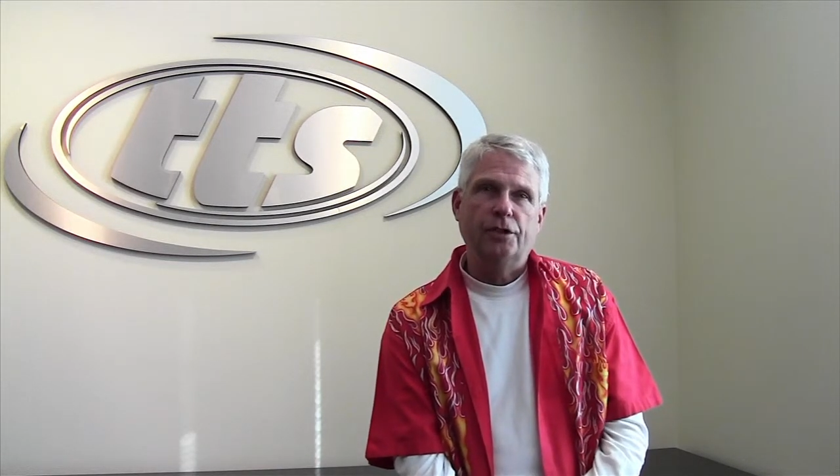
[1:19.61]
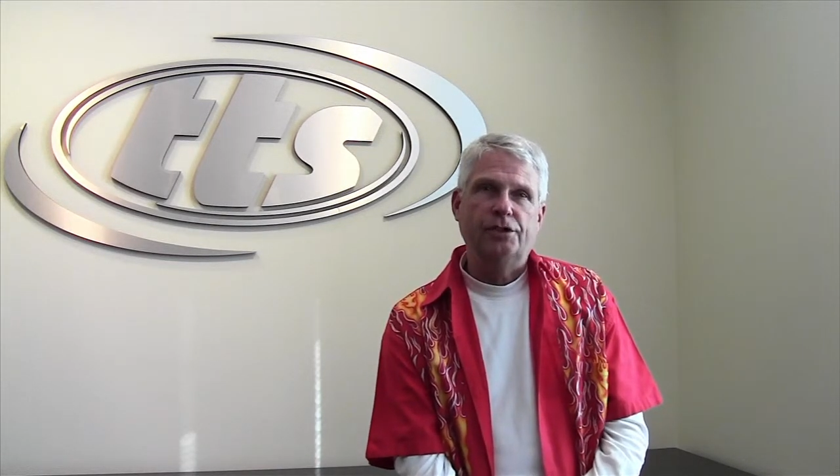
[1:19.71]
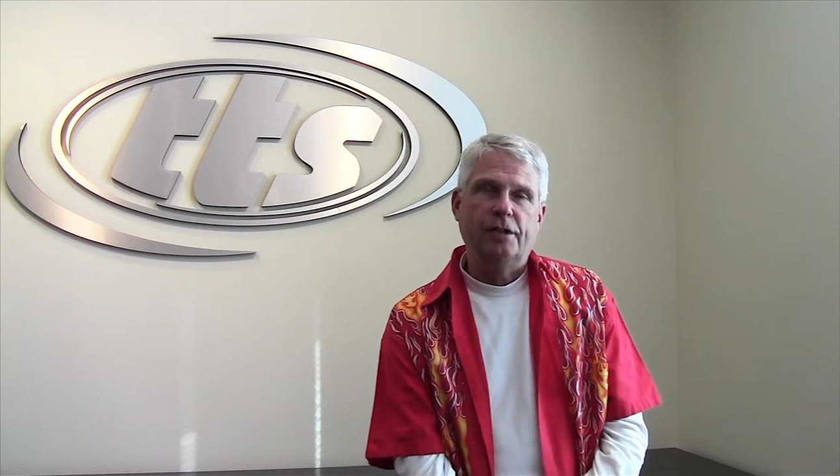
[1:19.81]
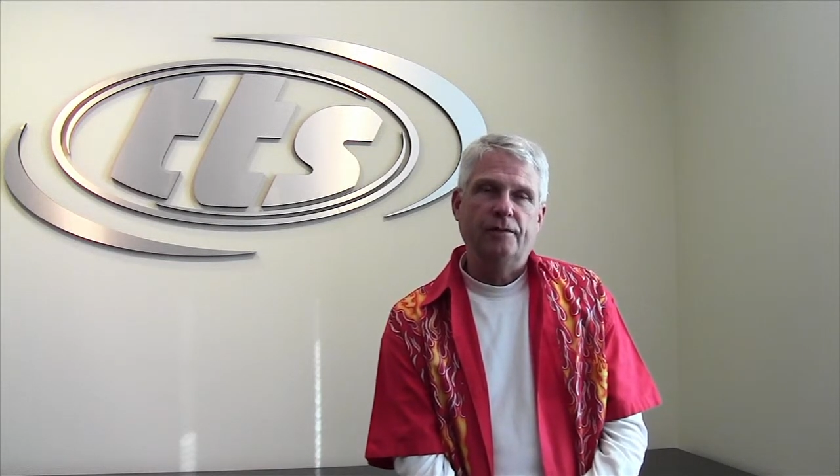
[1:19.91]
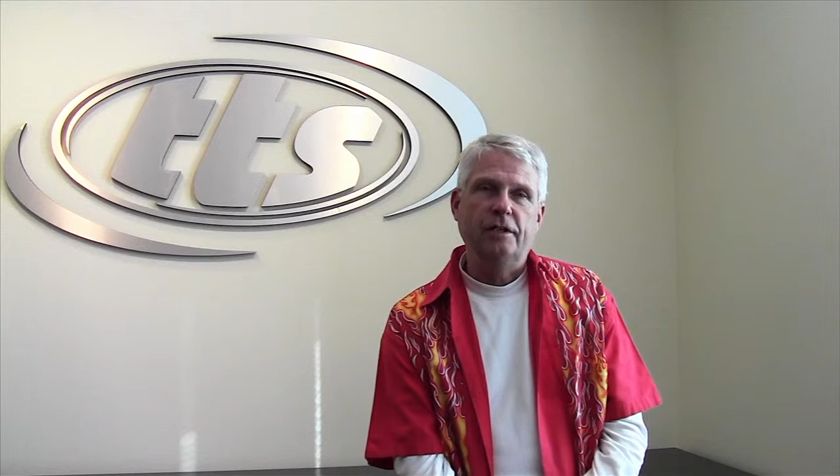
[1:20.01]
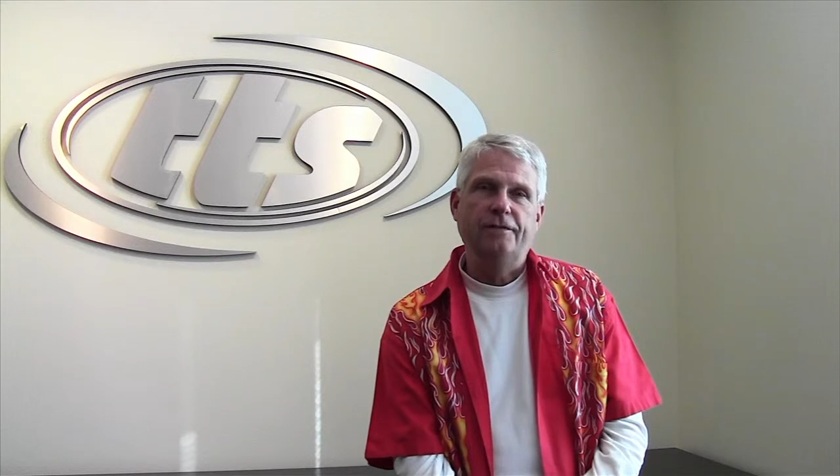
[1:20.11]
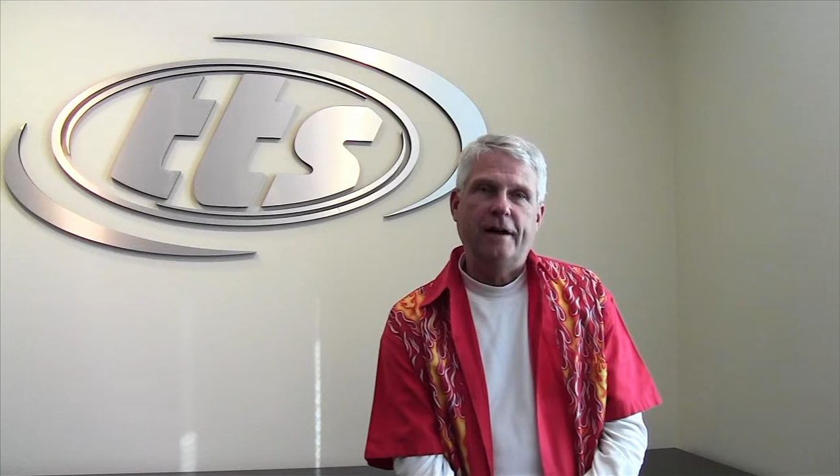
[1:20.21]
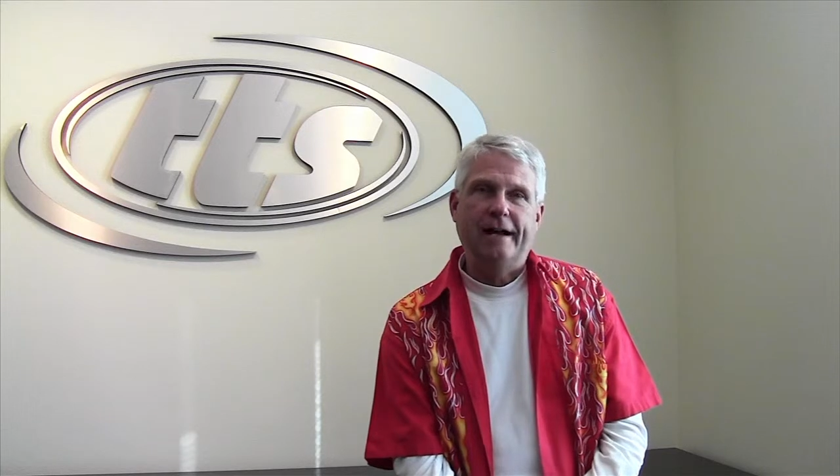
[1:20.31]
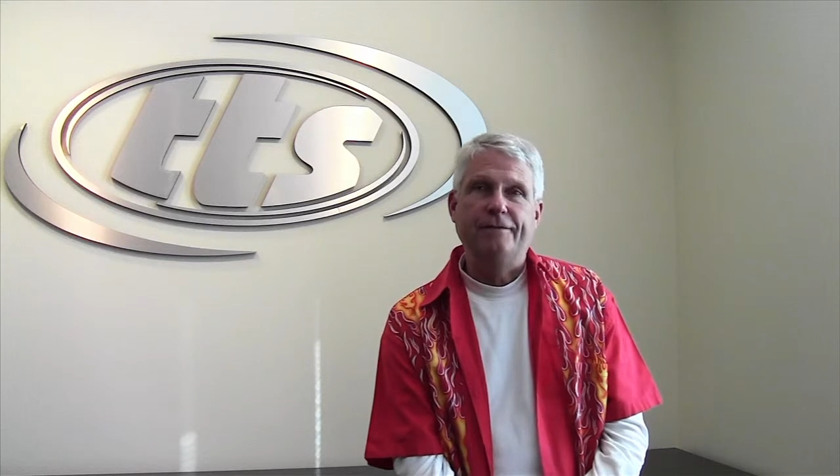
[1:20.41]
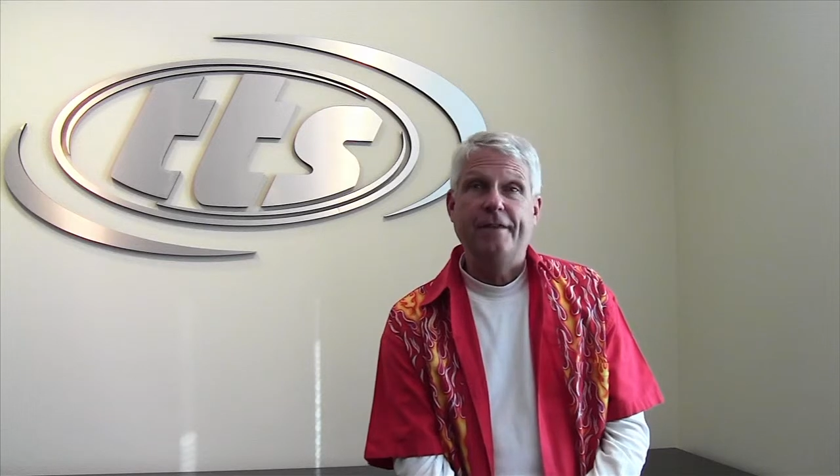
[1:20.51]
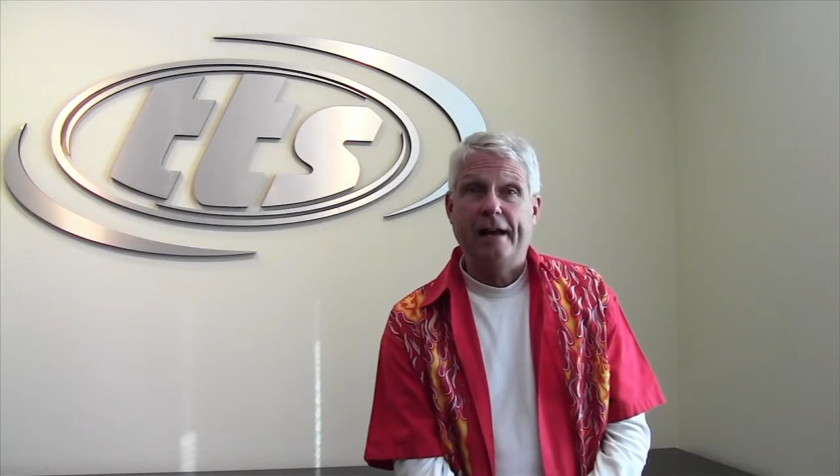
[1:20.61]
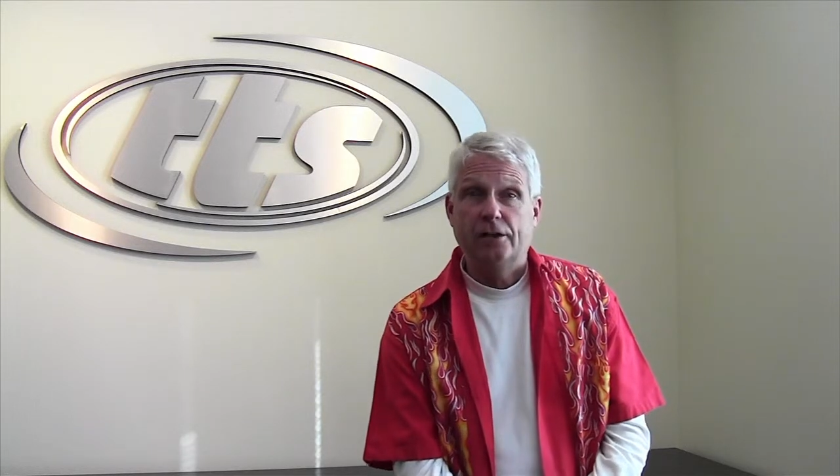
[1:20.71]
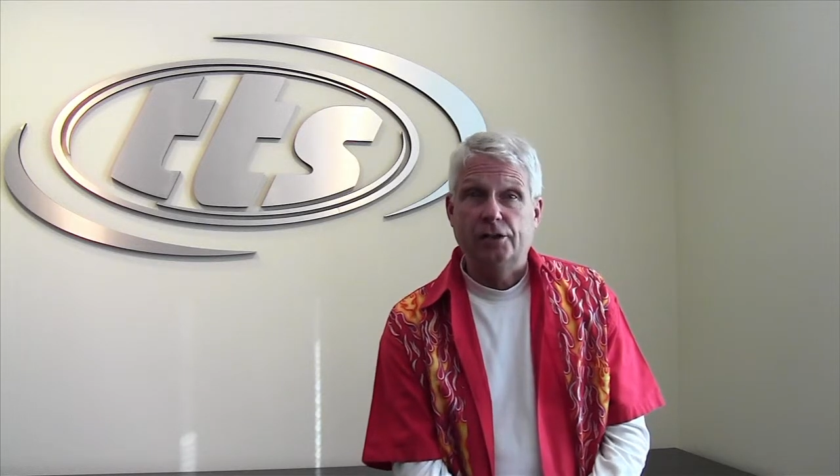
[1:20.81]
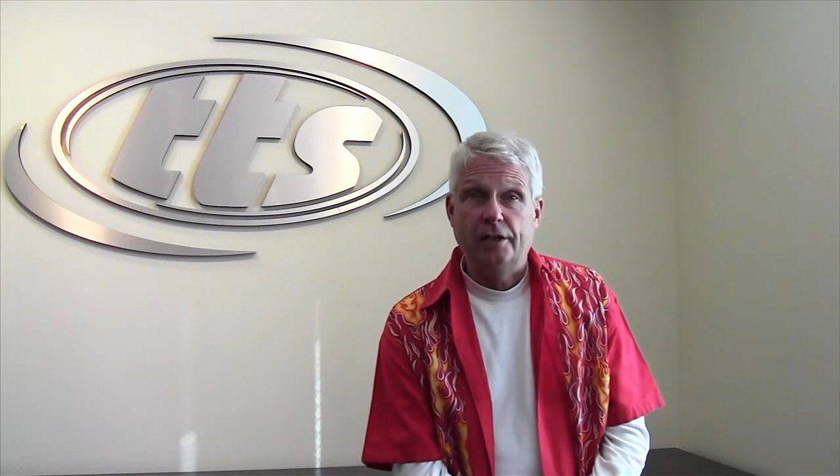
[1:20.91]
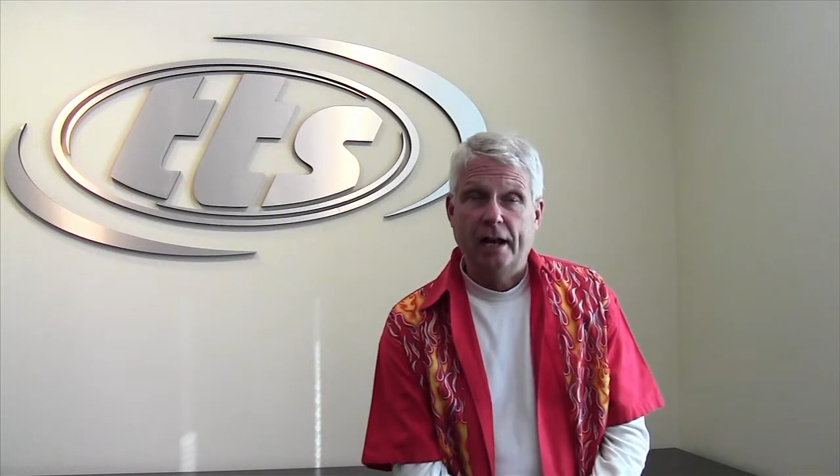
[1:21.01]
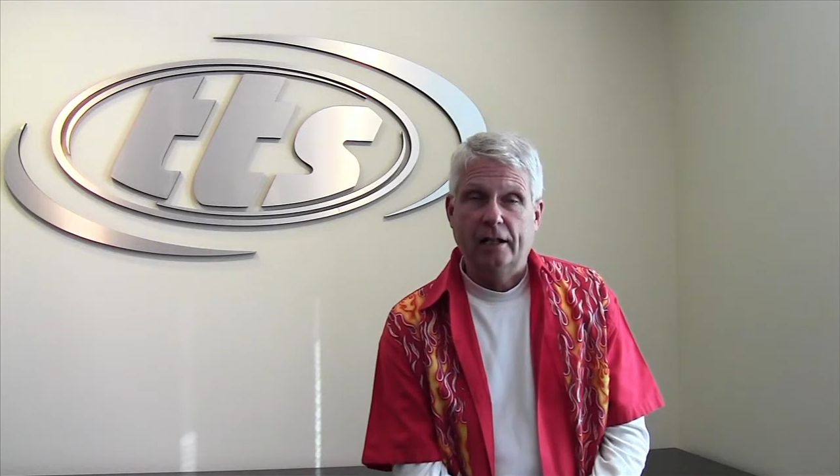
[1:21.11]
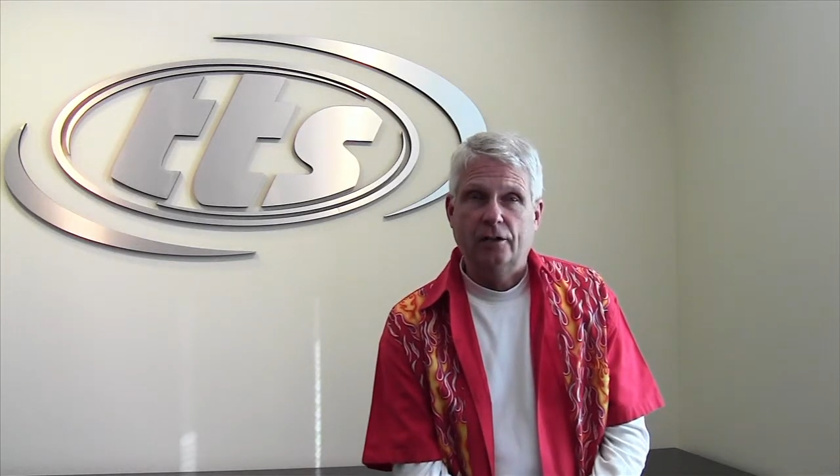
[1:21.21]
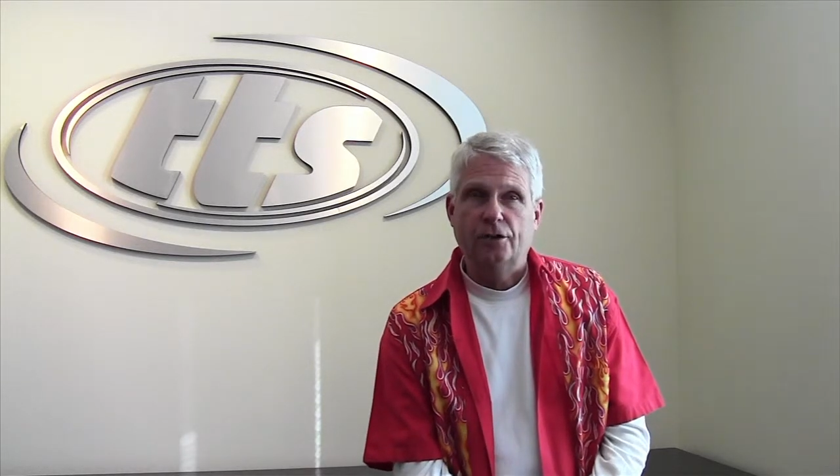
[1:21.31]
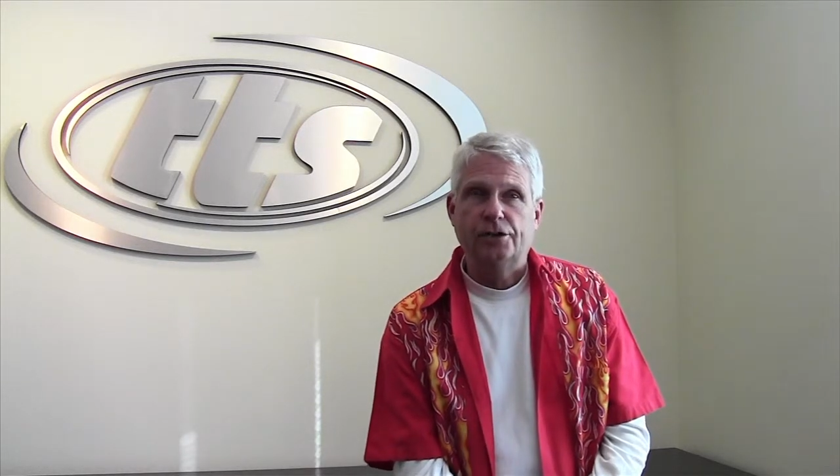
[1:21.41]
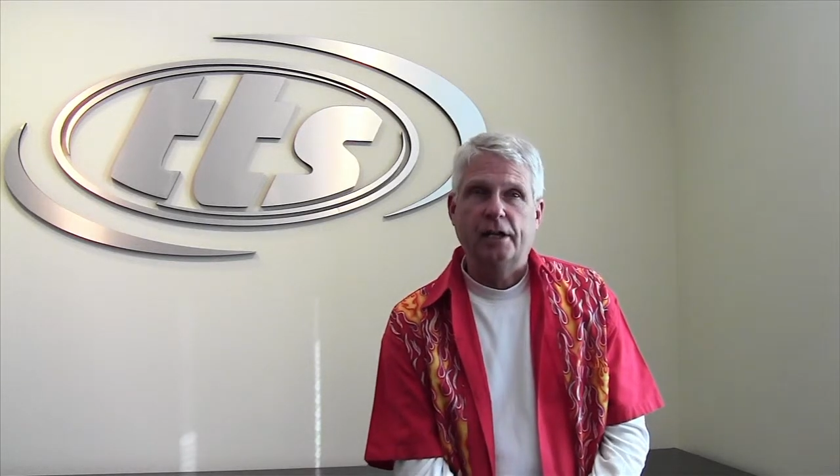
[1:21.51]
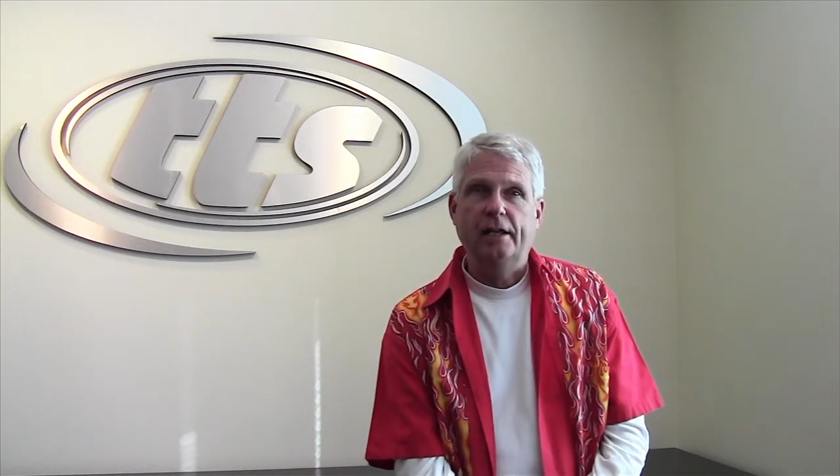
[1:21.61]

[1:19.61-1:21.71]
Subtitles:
to $75,000.